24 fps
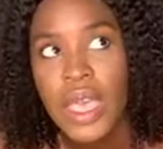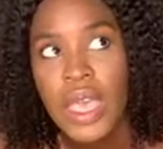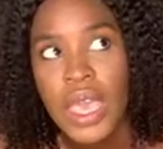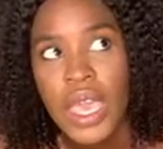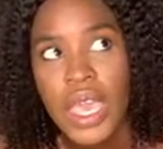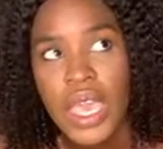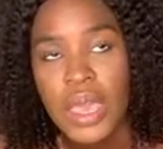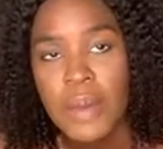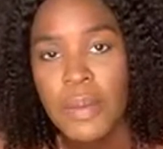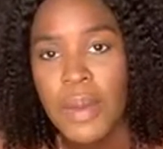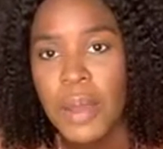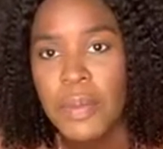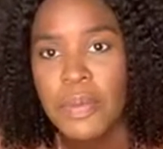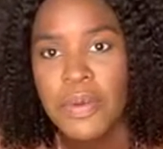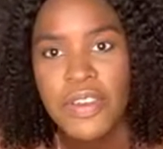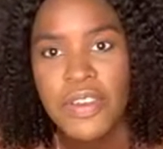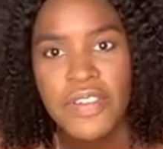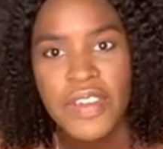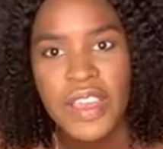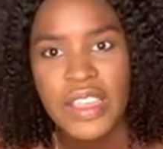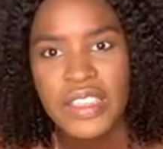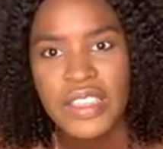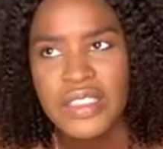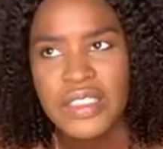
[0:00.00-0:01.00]
In my
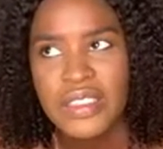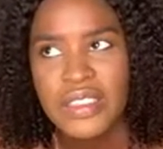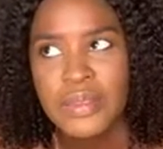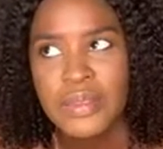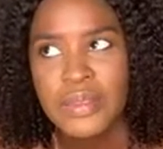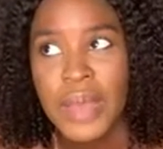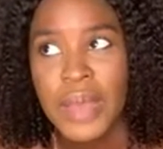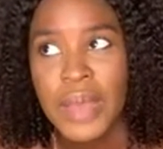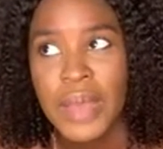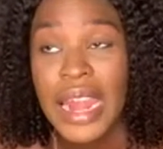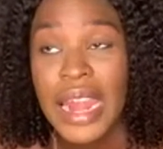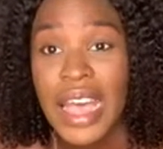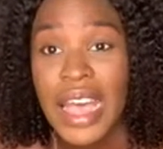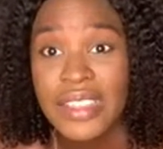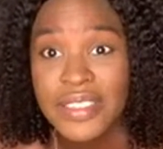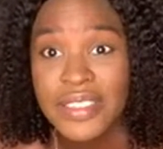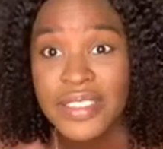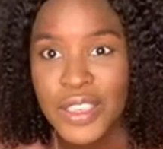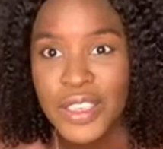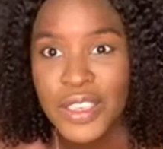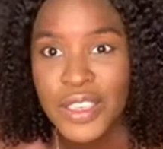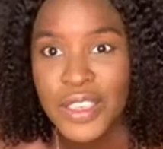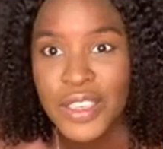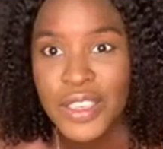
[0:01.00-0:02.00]
last
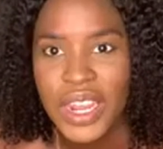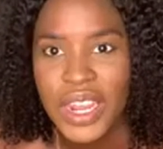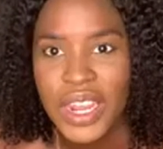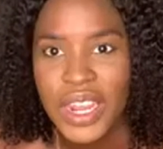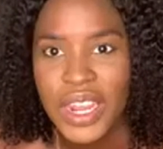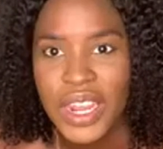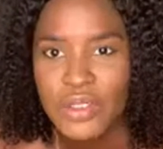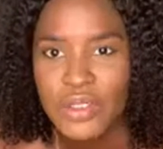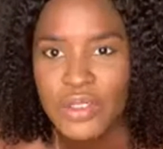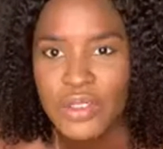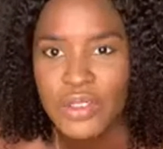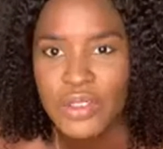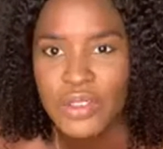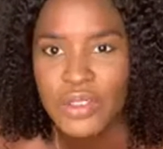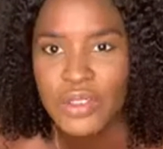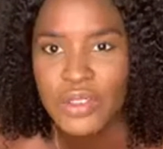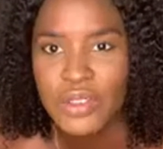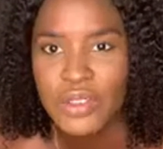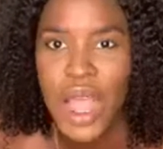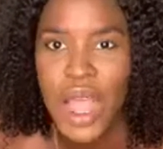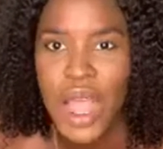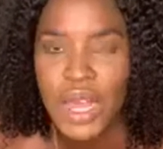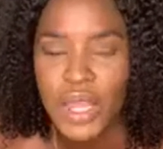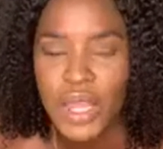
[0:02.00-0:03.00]
Q&A, which was a
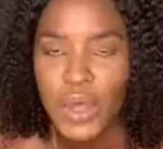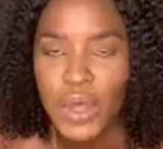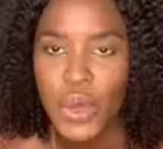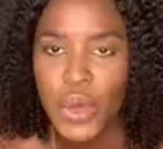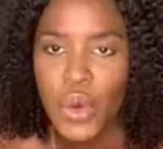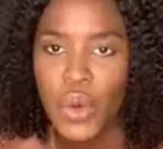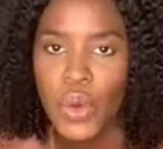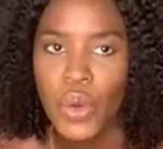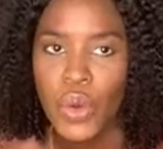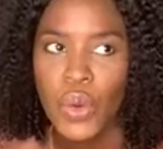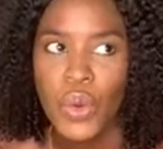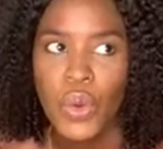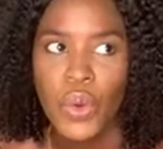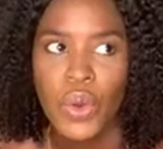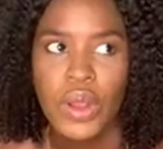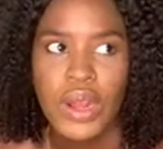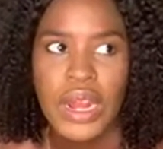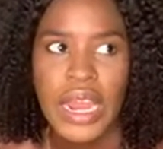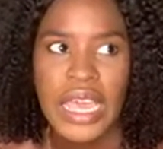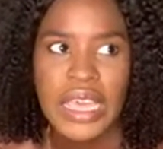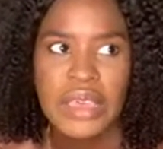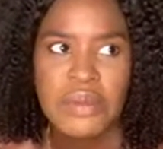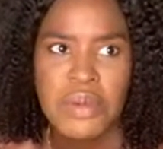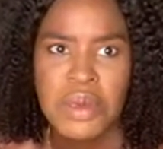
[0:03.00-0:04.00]
while ago,
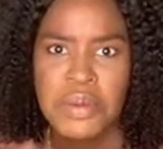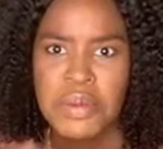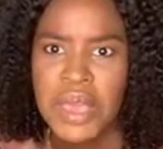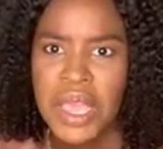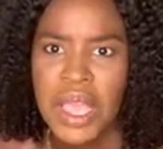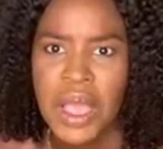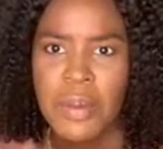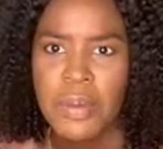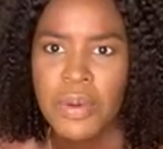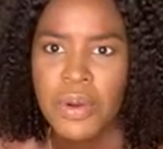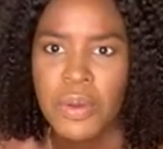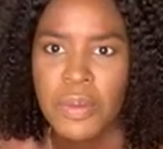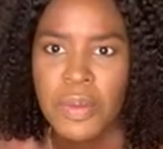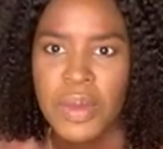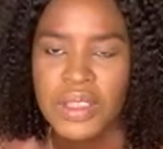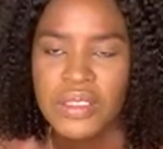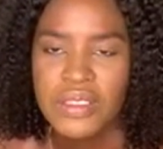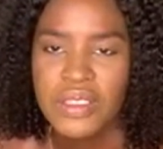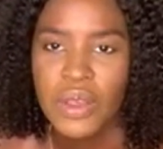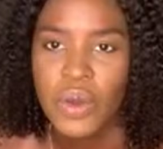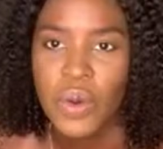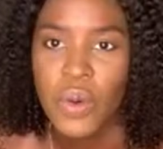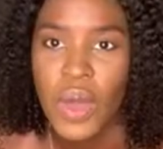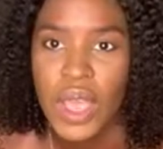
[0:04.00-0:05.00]
like maybe a couple of months
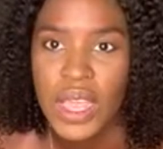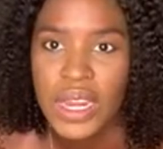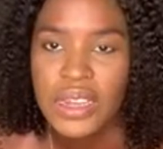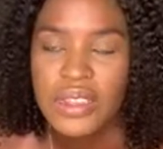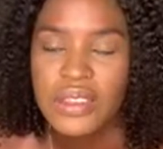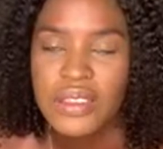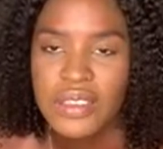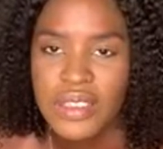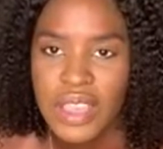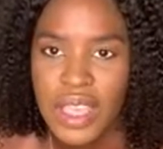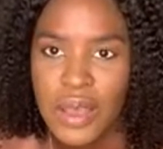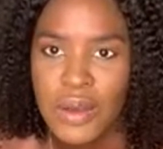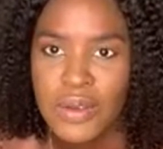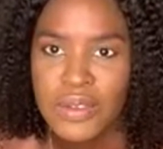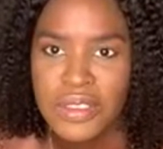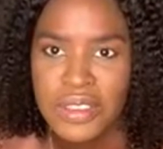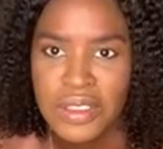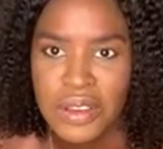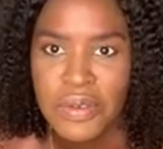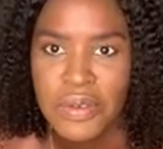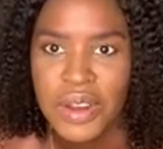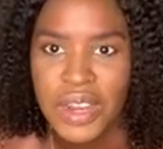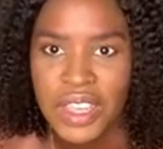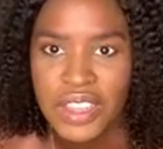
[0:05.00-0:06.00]
ago, I did say I was in a
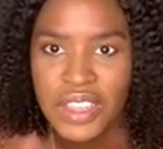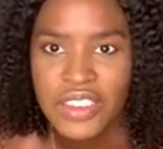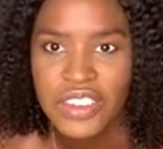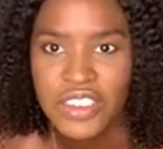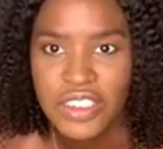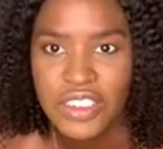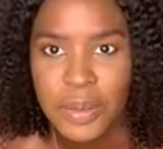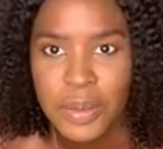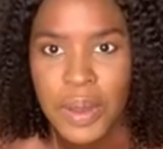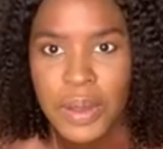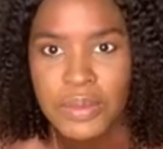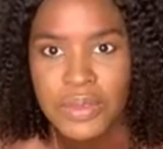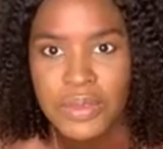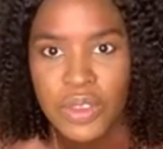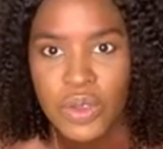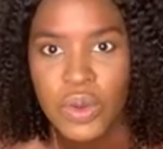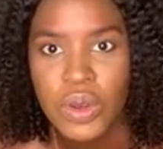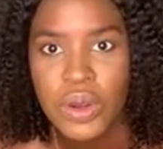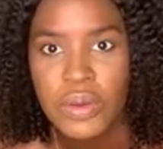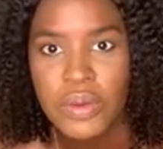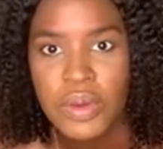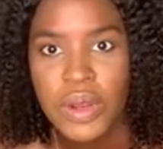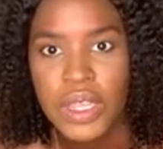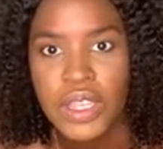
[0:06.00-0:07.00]
relationship. I'm still in
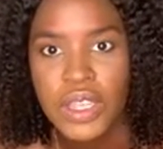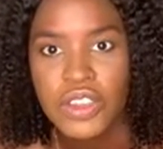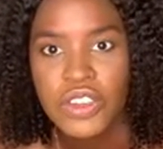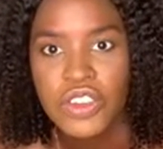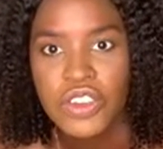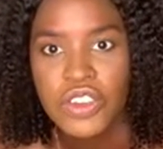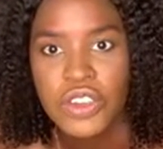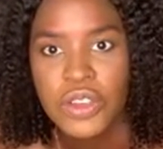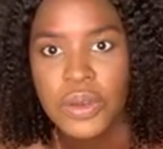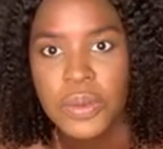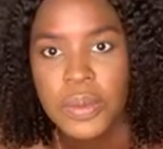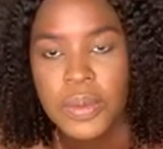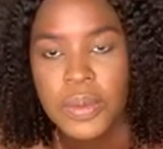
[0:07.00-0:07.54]
a relationship.